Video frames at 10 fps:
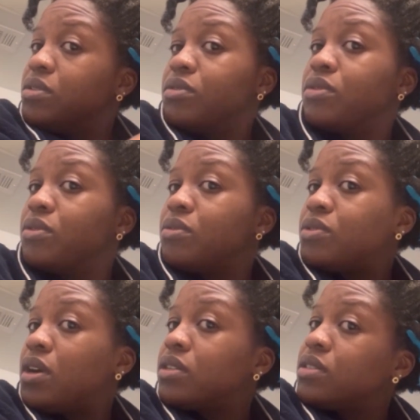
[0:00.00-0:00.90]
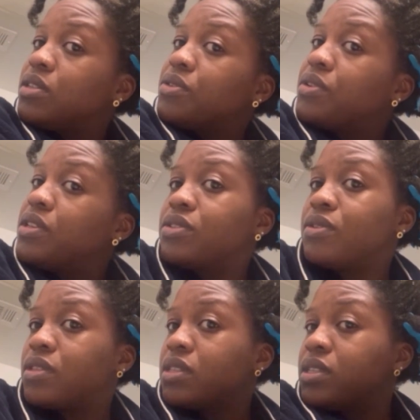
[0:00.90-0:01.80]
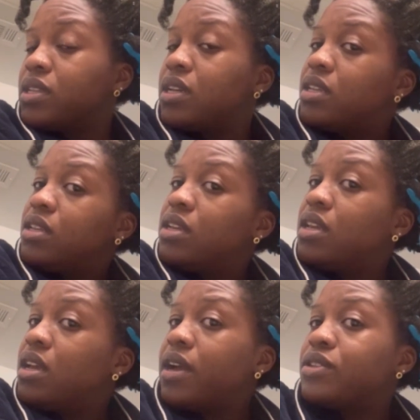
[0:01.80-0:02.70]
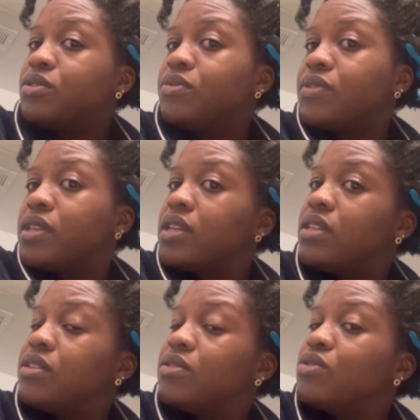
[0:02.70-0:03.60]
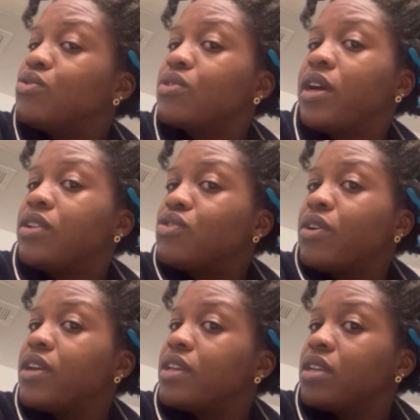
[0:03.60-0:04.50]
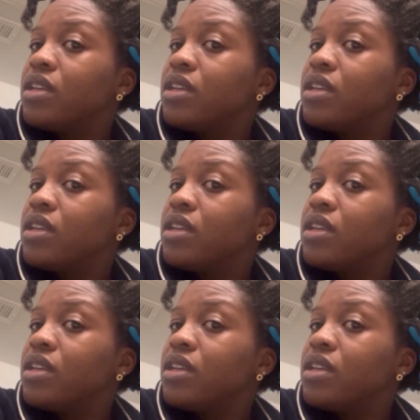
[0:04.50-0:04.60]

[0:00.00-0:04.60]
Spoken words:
no toxic ingredients or anything like that, I do feel like it is kind of drying.